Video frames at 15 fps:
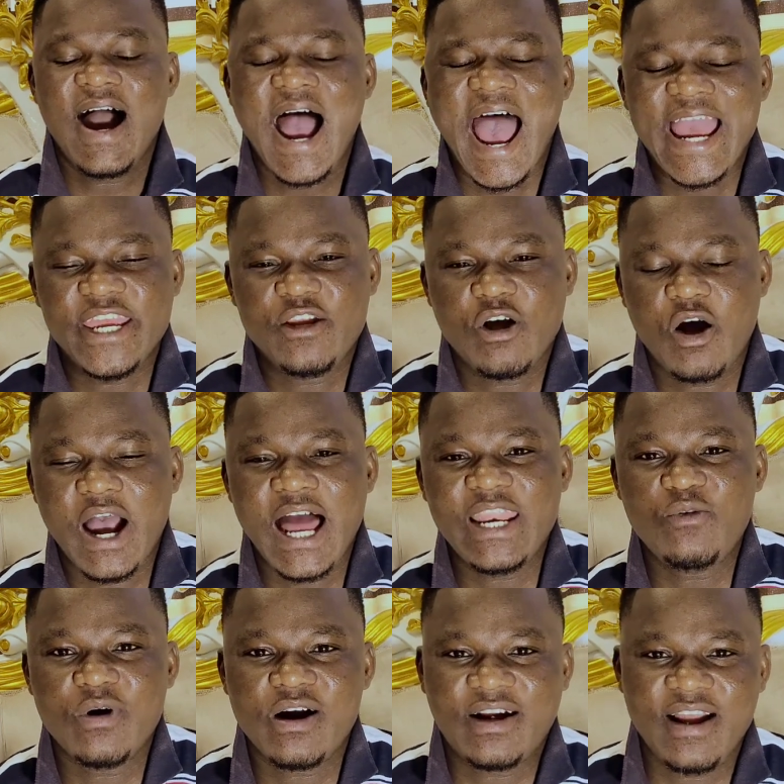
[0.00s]
Hi, you're highly
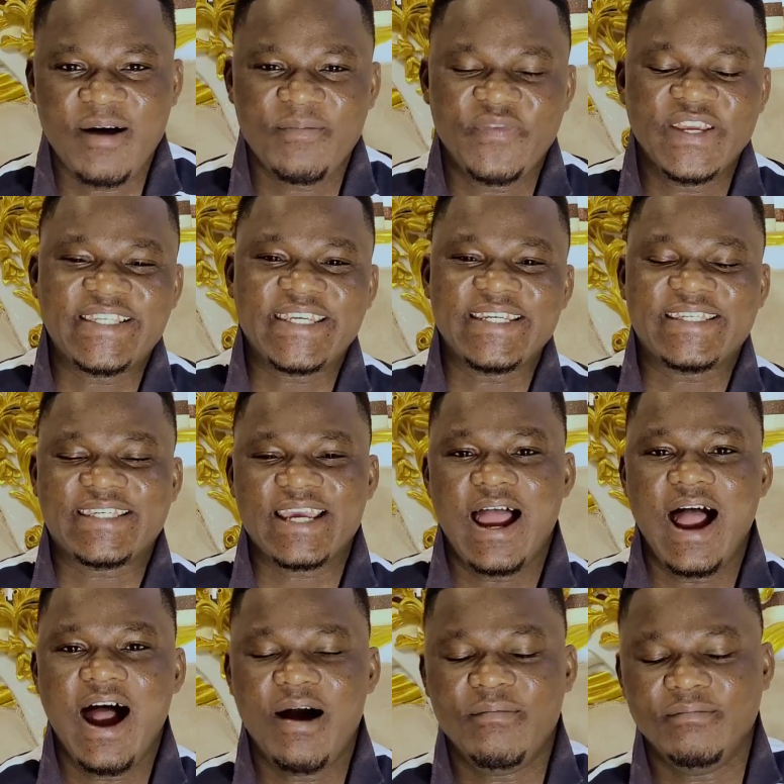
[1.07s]
welcome. This is
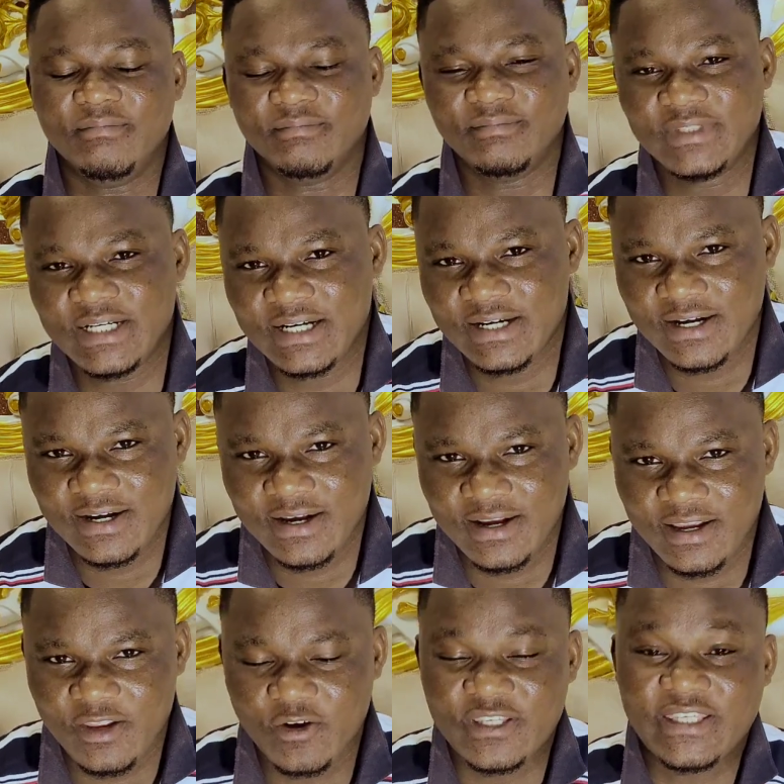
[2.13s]

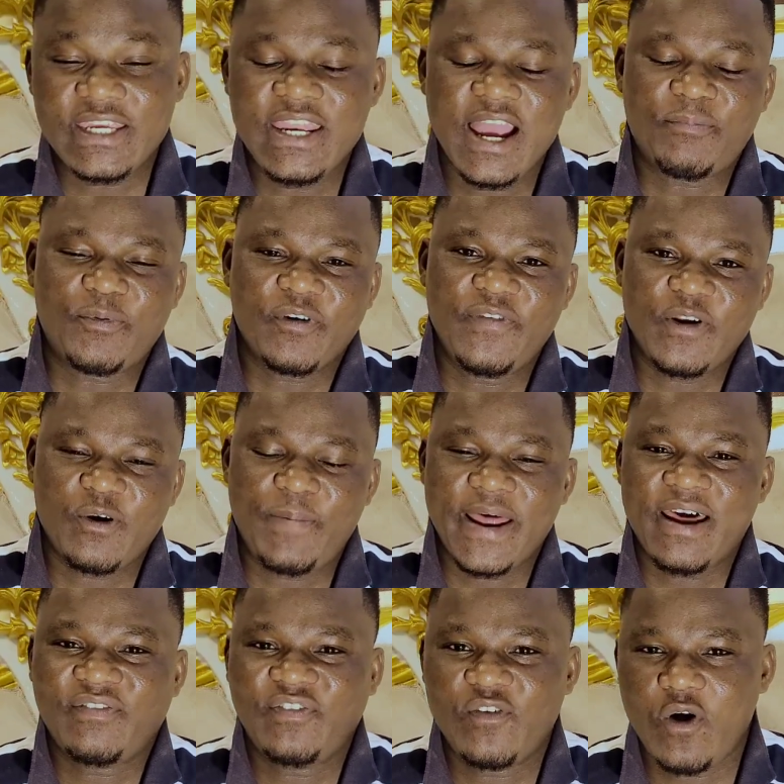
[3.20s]
your senior prophet
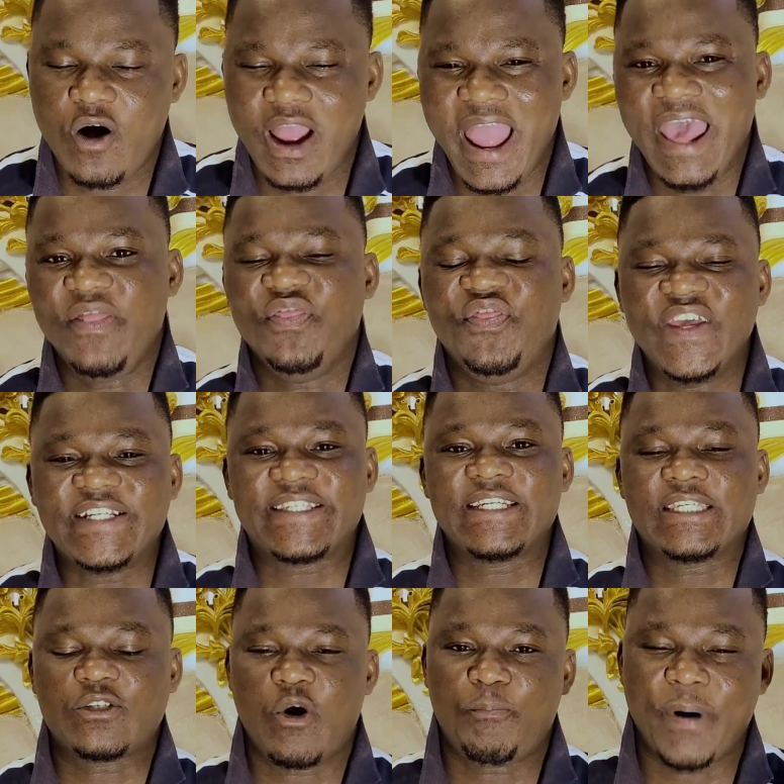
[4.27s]
Opatafour, and this
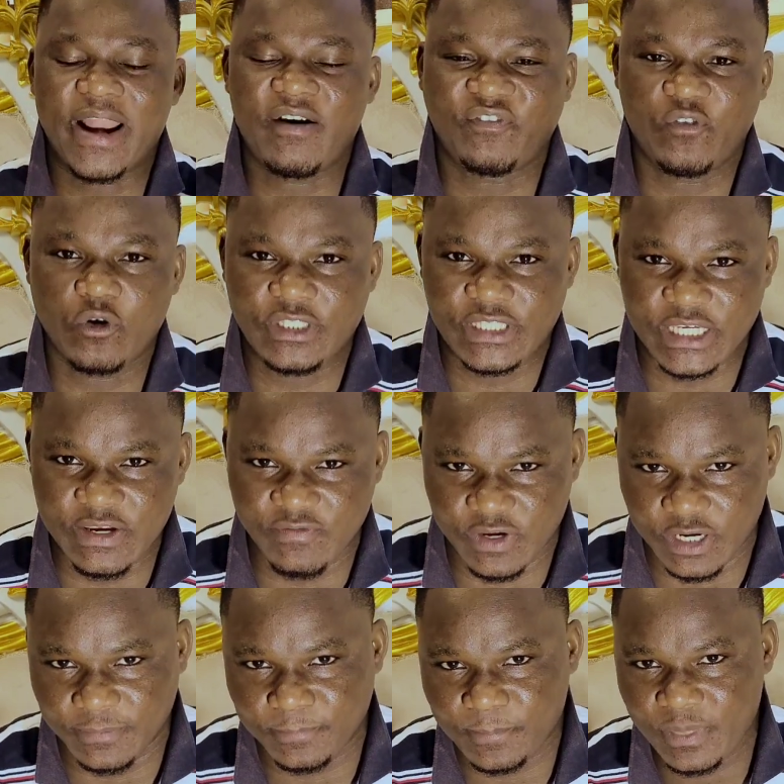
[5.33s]
is Opatafour
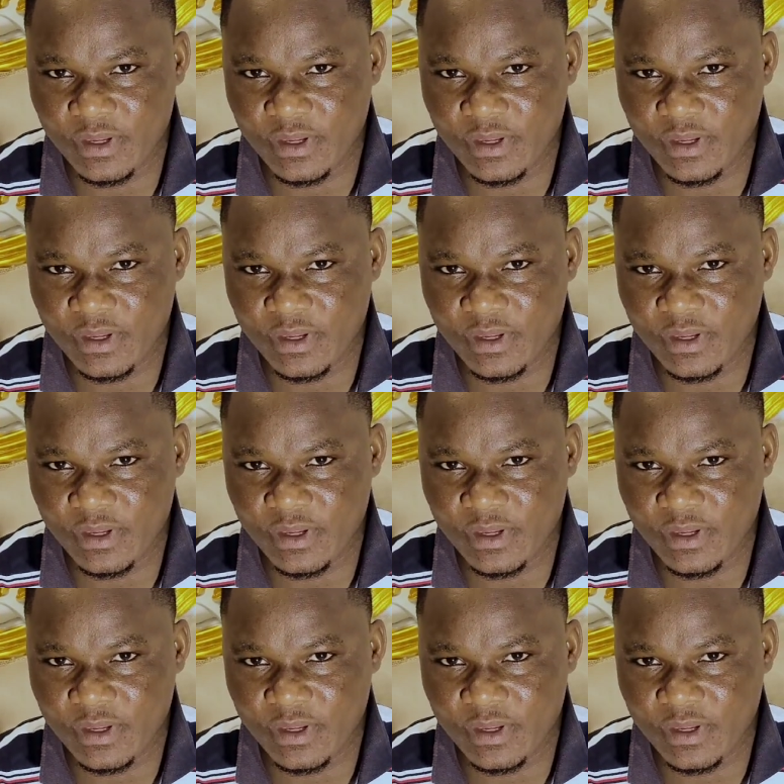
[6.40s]
TV.